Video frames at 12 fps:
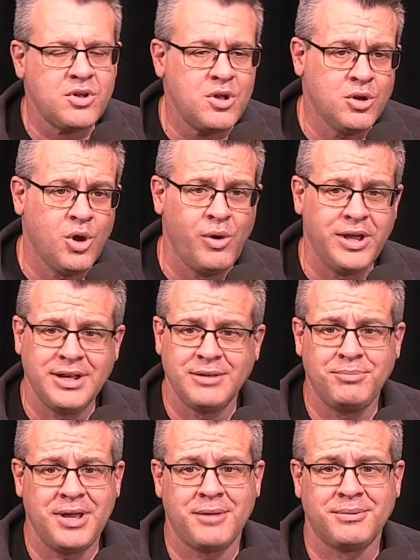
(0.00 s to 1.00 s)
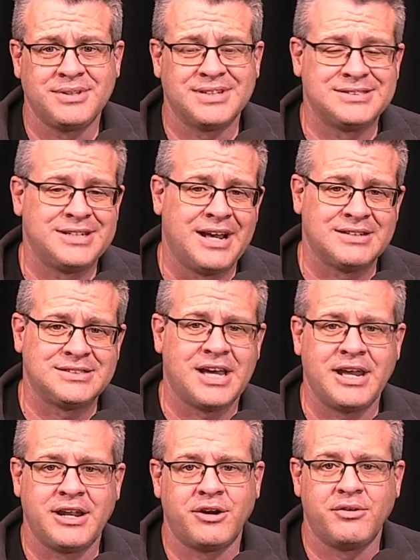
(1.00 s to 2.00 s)
Going and being able to sit
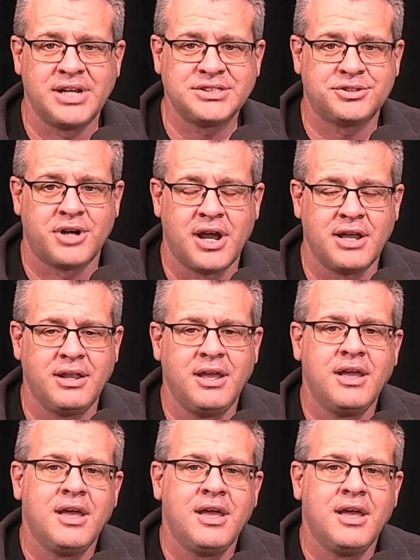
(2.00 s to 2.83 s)
outside at a restaurant